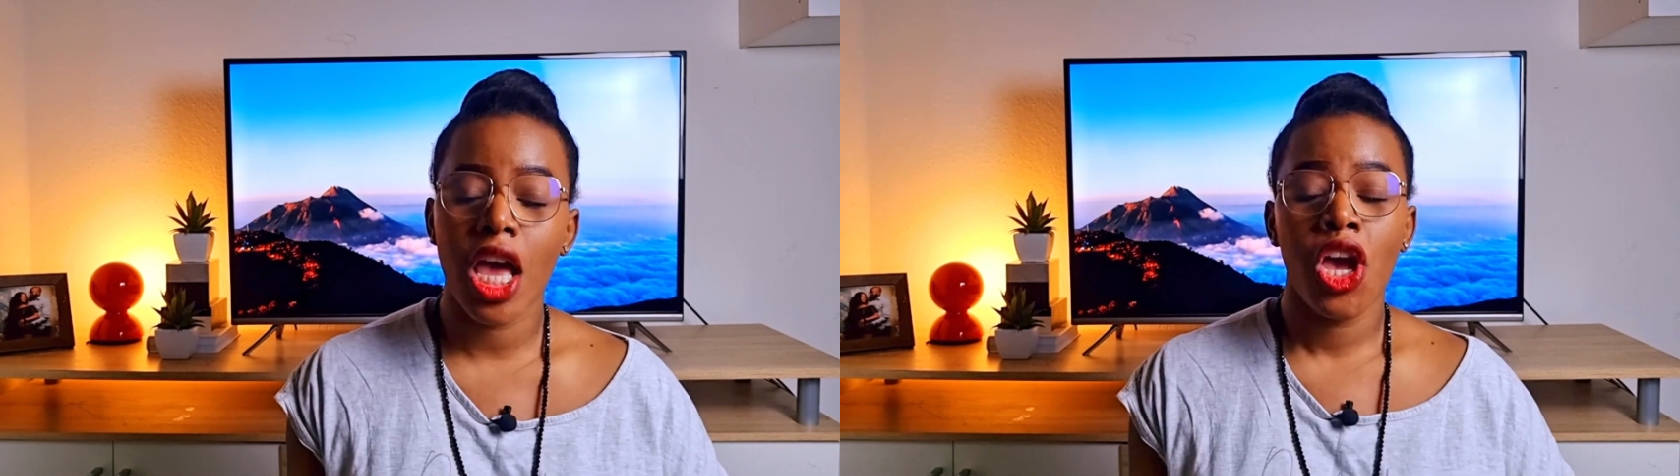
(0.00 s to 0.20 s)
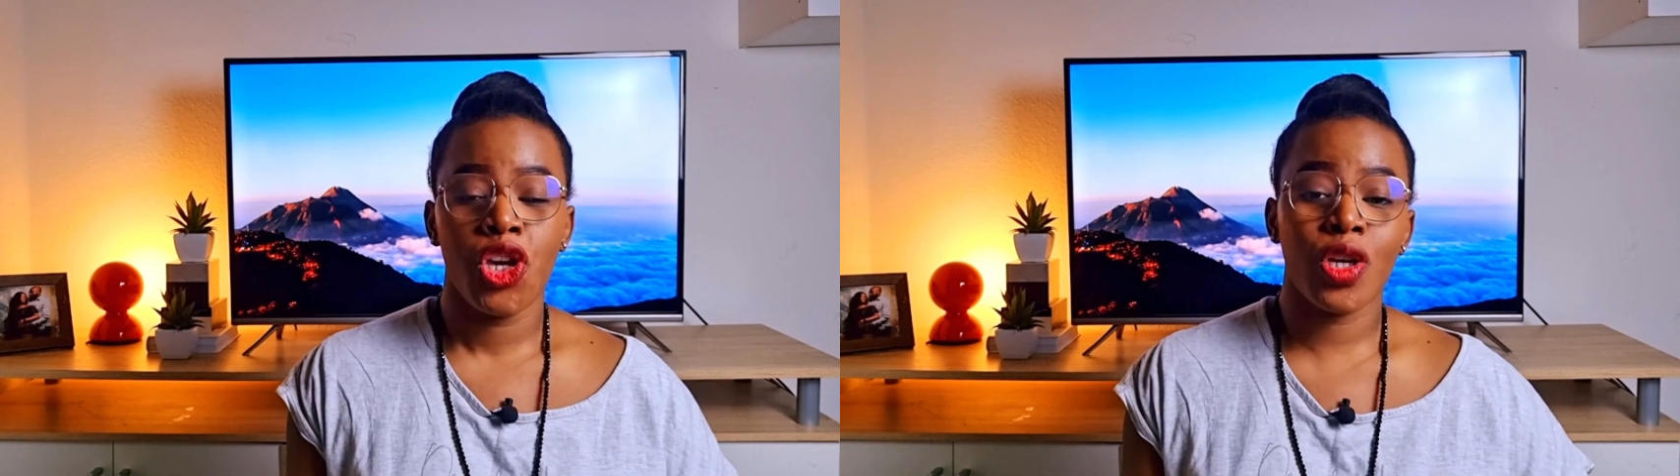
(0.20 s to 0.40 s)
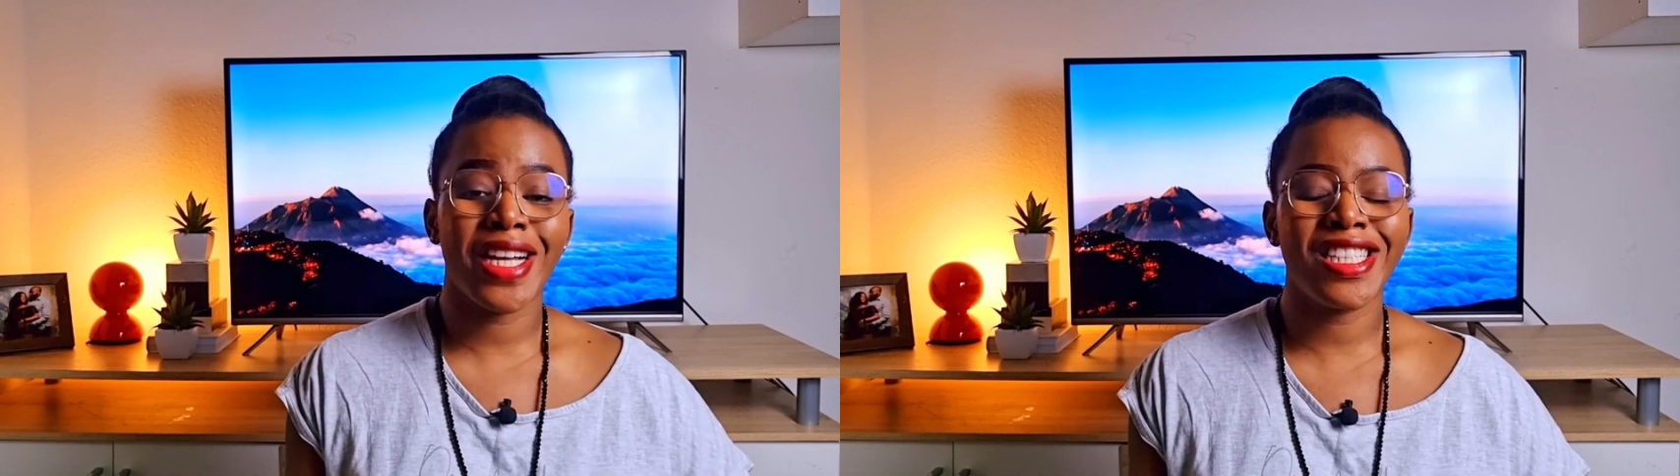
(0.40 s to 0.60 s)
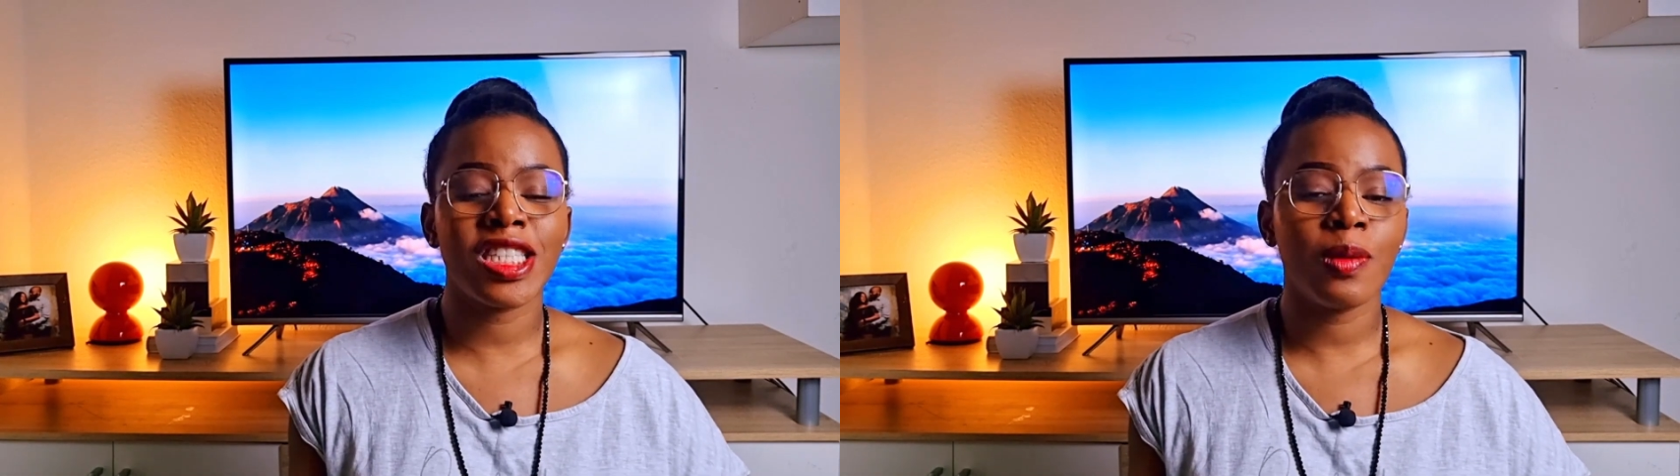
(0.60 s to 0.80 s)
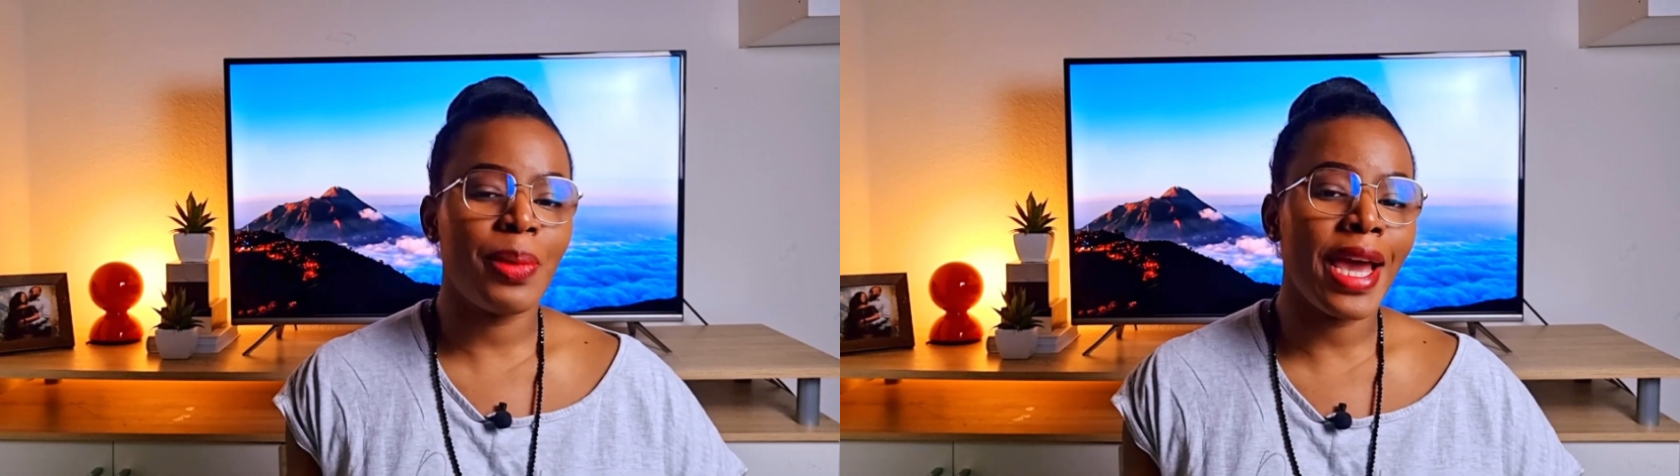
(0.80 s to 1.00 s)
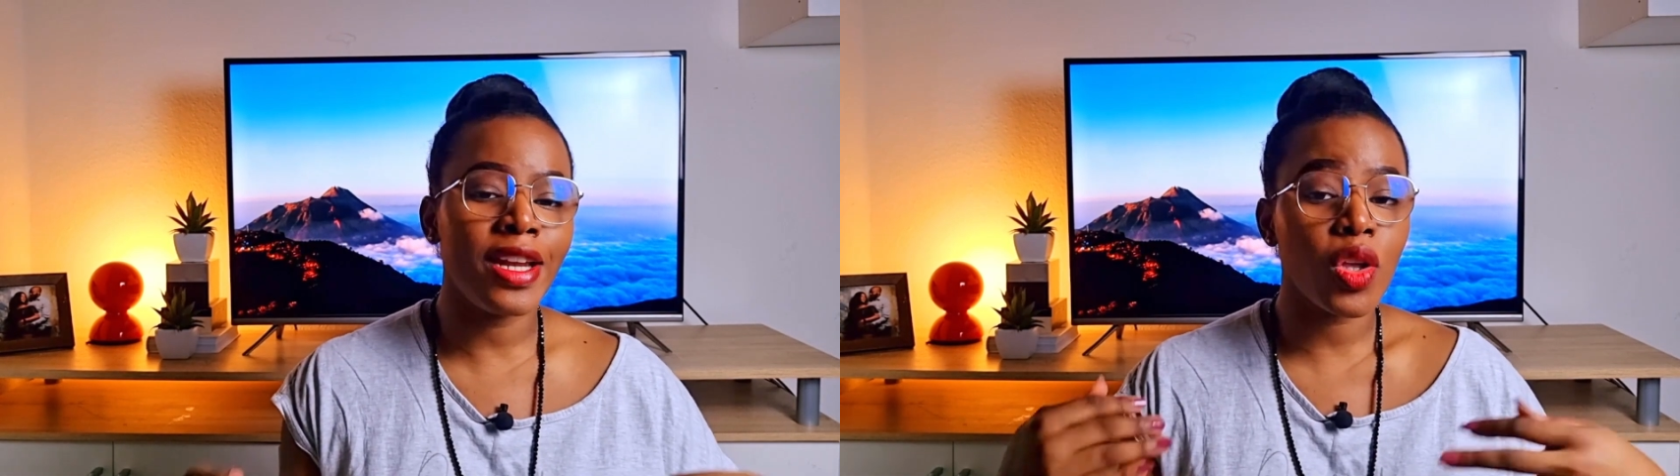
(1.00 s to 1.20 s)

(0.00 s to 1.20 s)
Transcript: you can spend